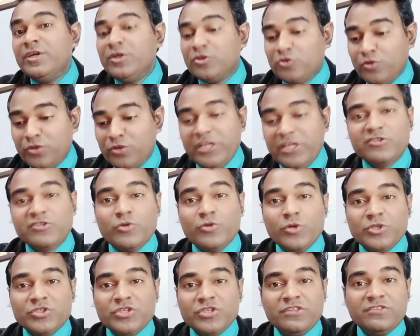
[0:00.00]
So these
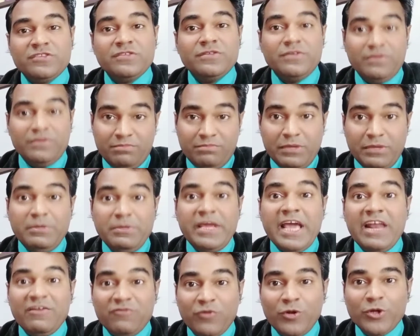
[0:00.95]
questions may be
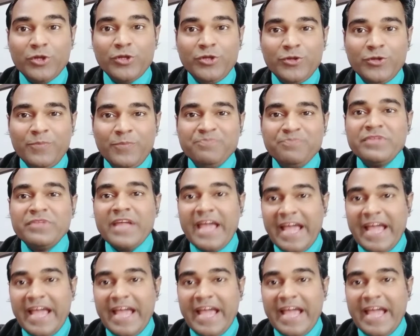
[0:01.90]
helpful to you